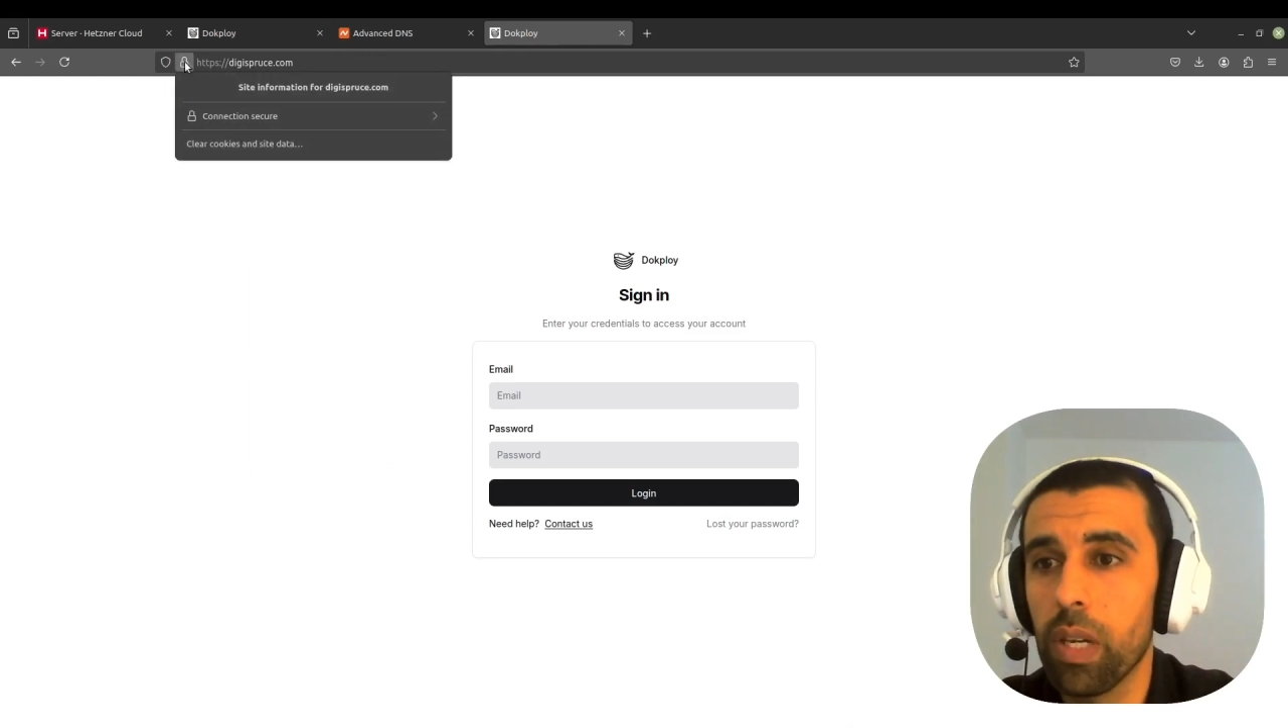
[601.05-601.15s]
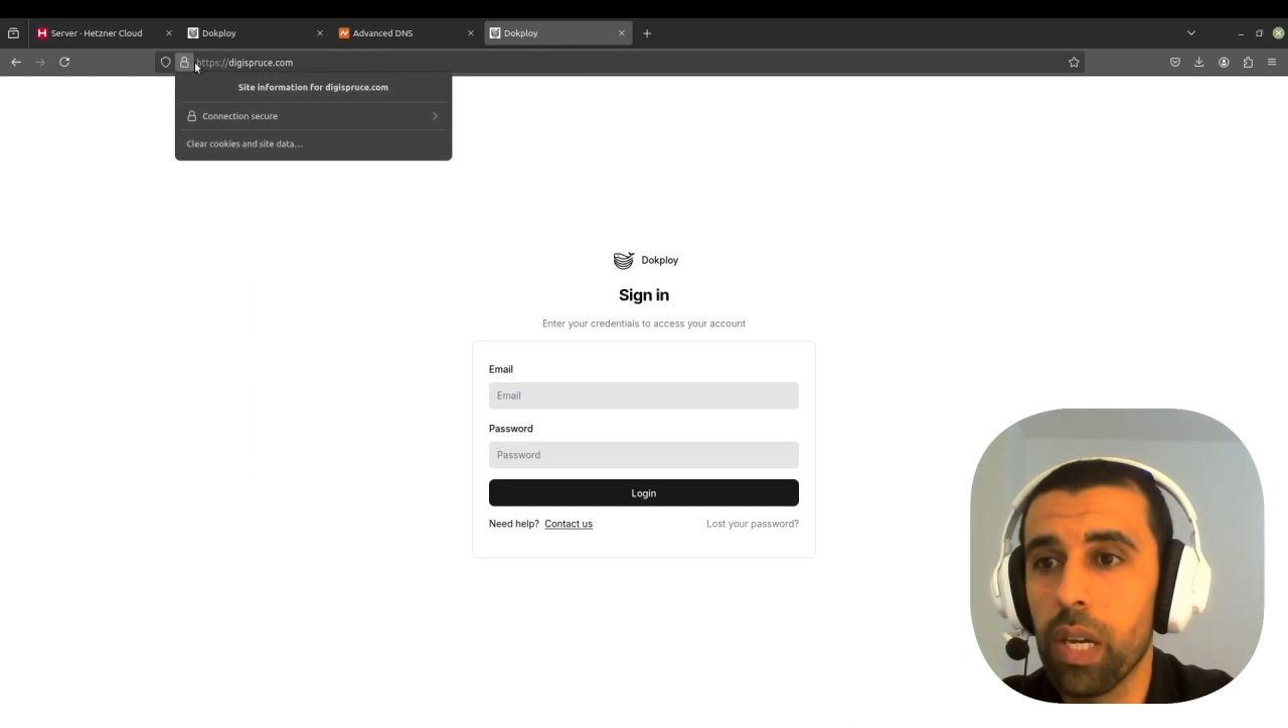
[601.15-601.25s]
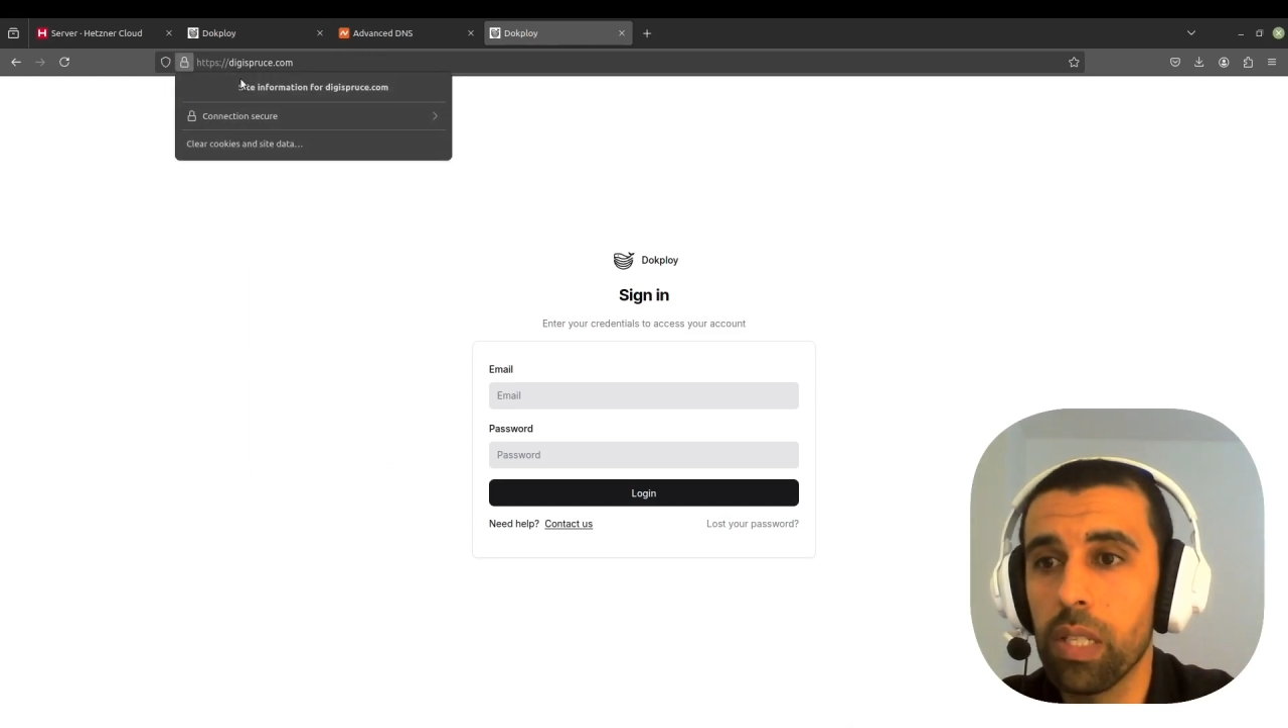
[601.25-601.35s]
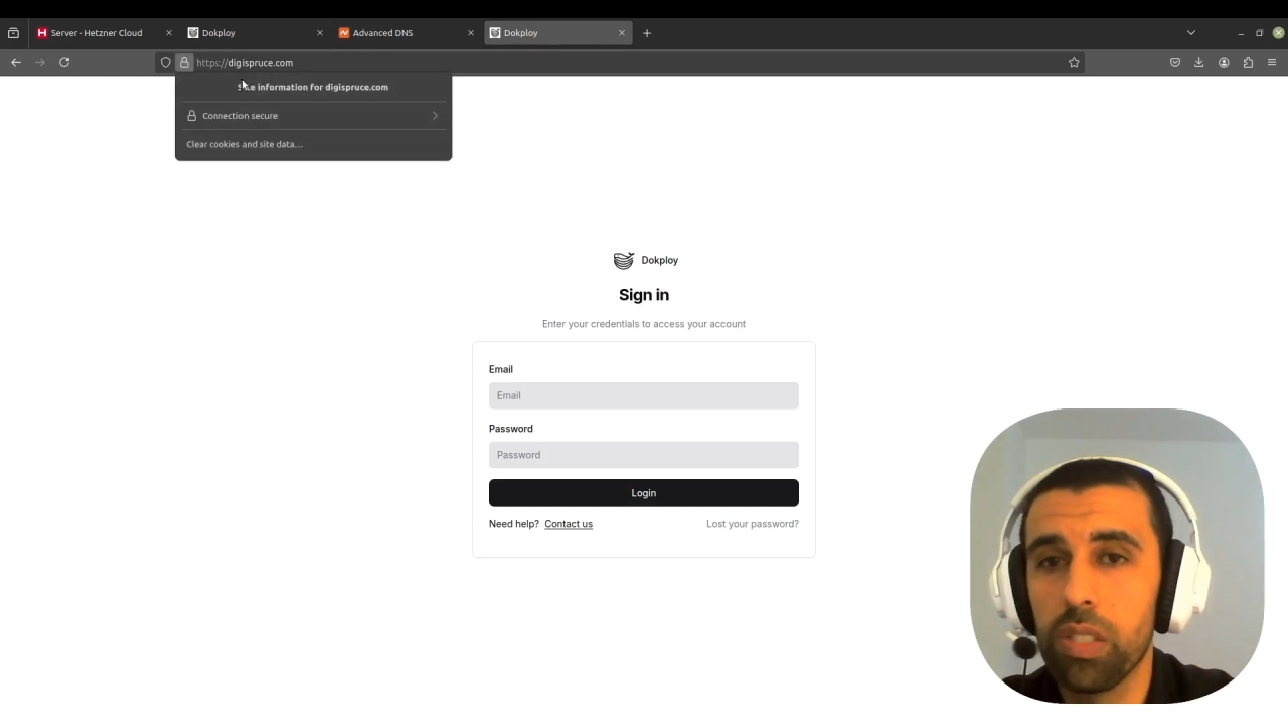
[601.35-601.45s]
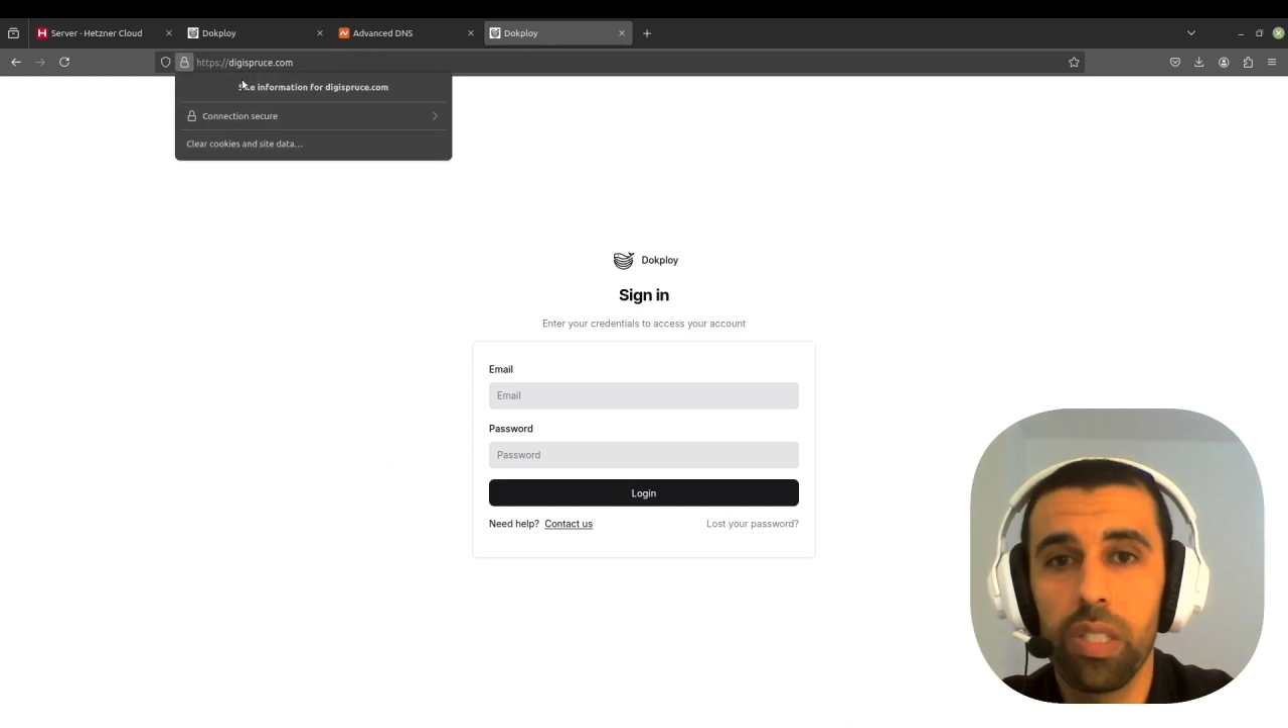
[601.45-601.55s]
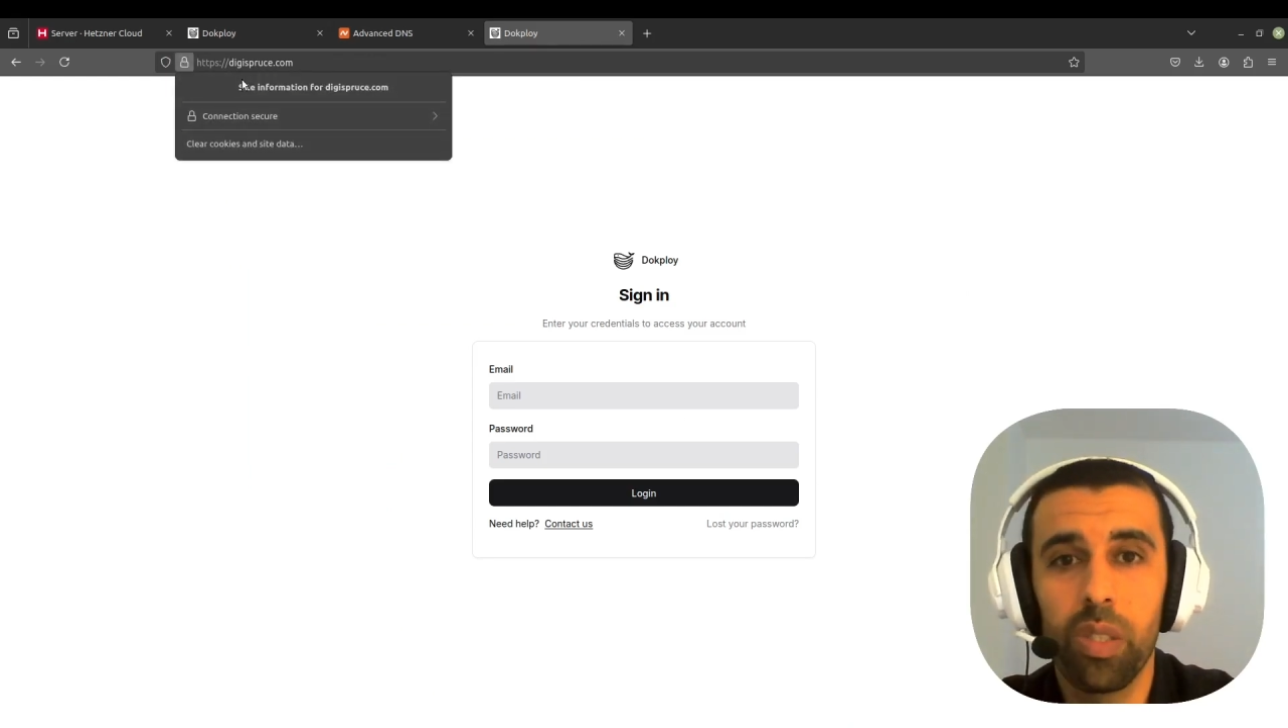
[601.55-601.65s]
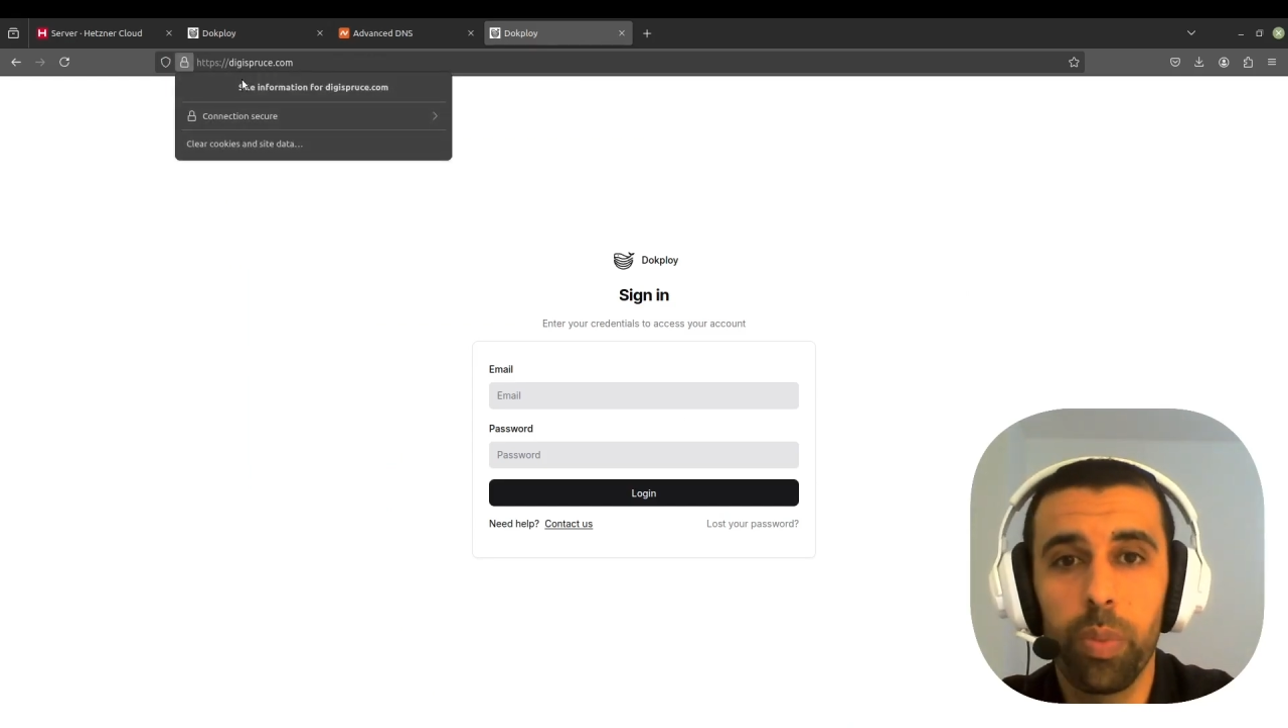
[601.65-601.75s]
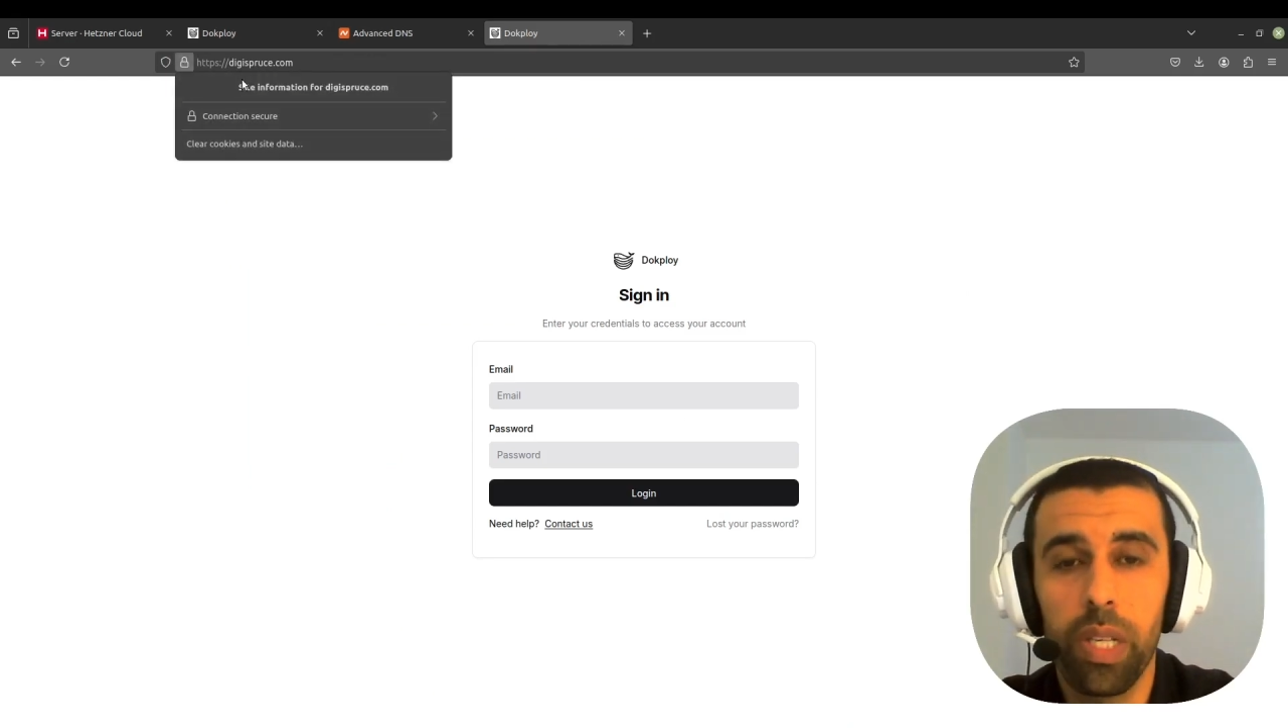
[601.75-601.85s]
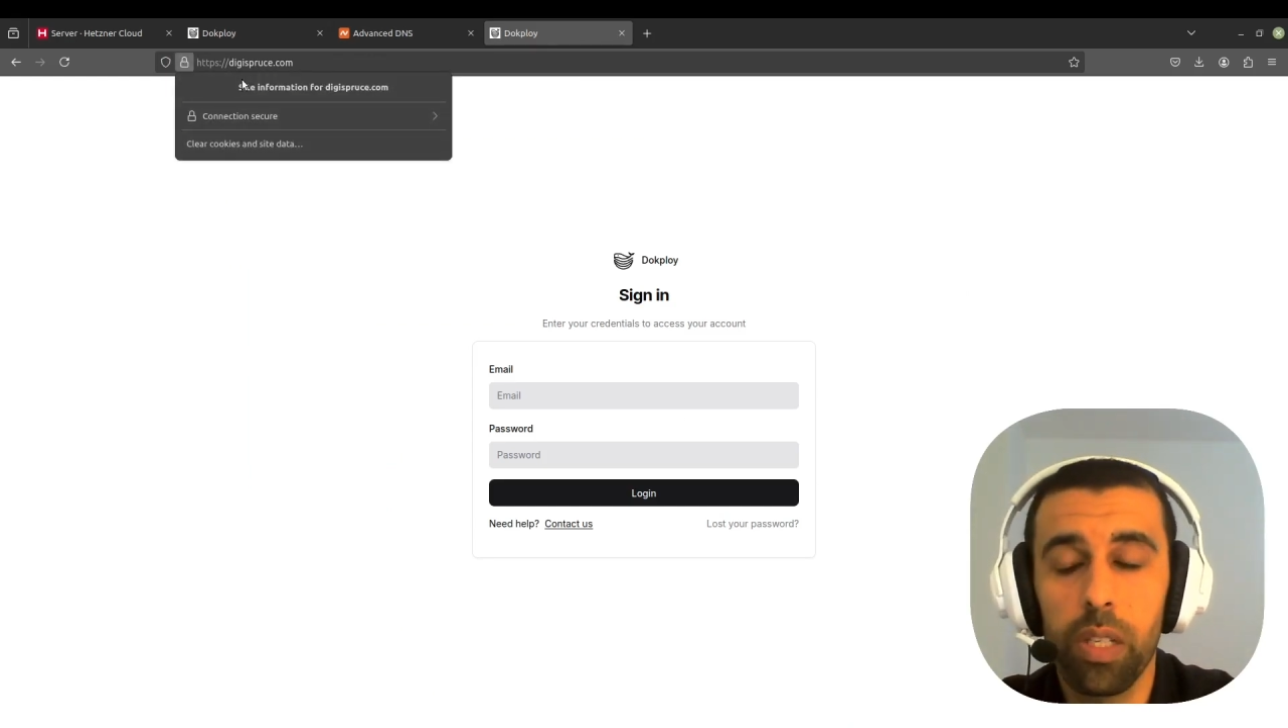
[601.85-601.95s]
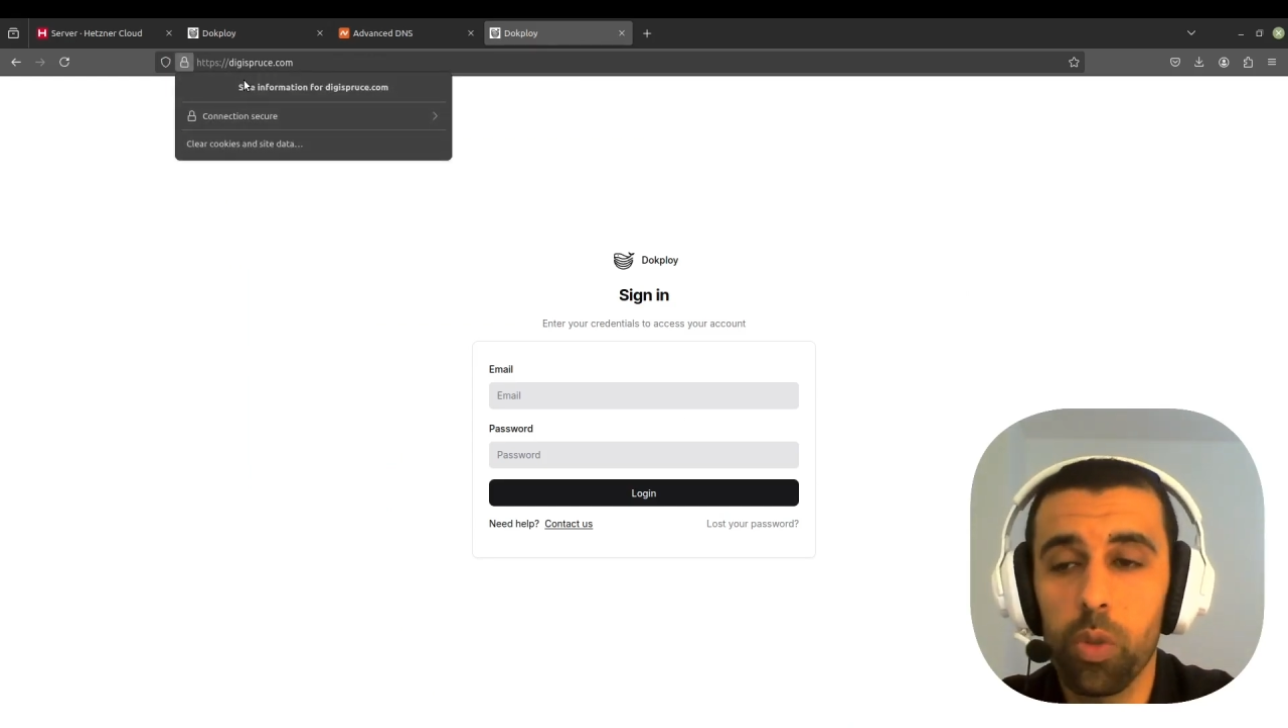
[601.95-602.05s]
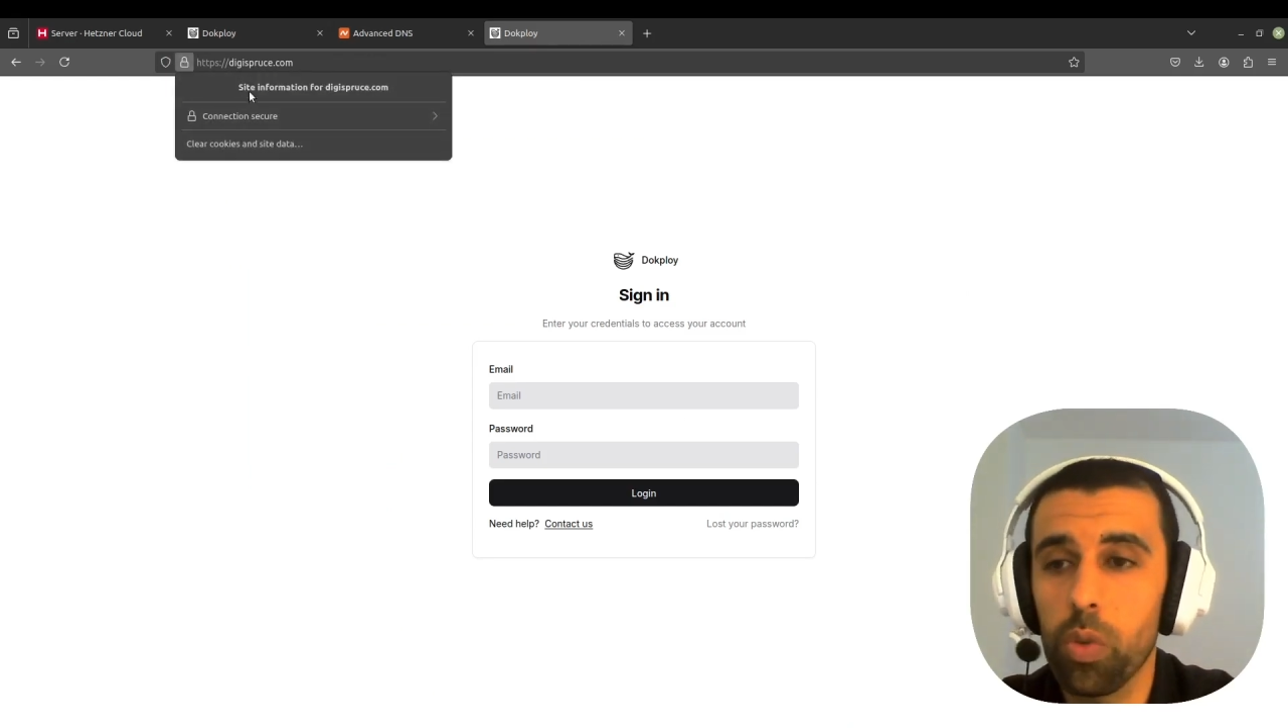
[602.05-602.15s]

HTTPS